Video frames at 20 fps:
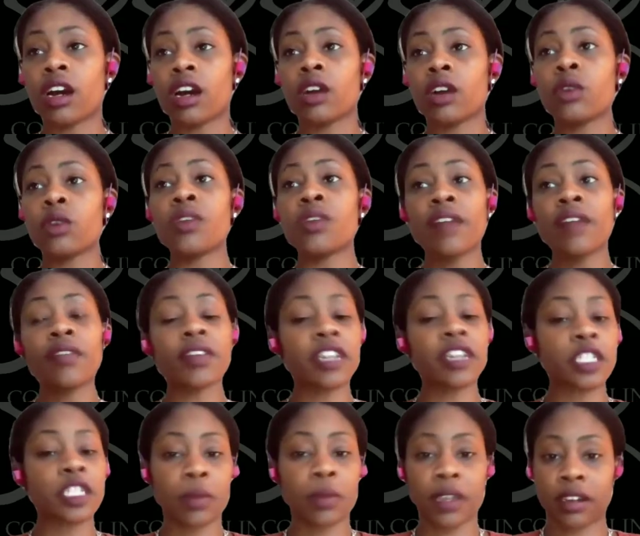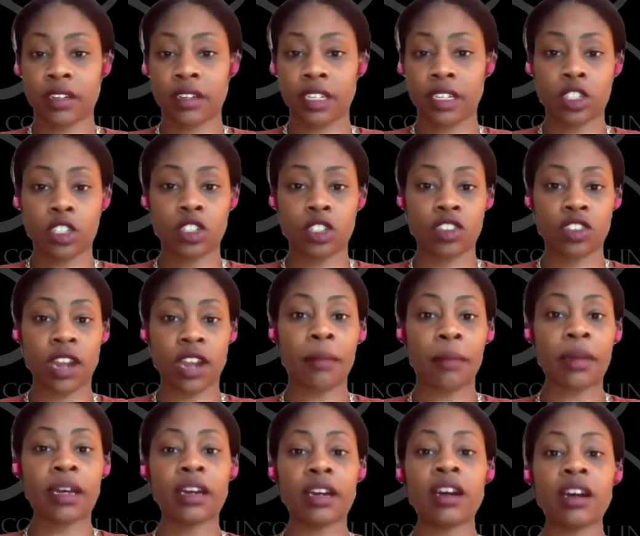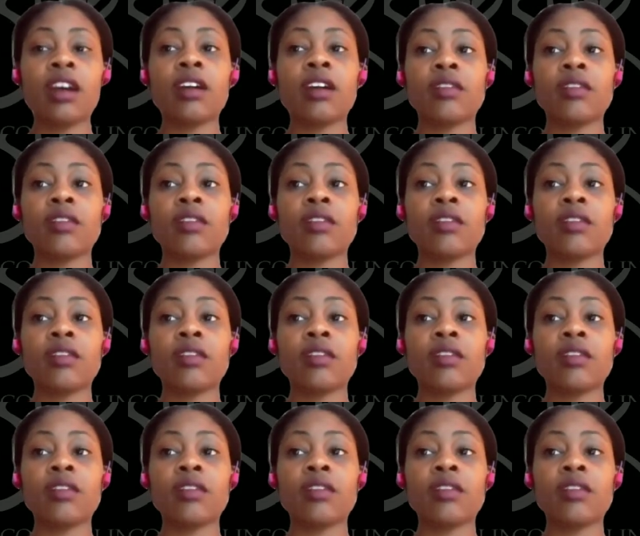who never experienced trauma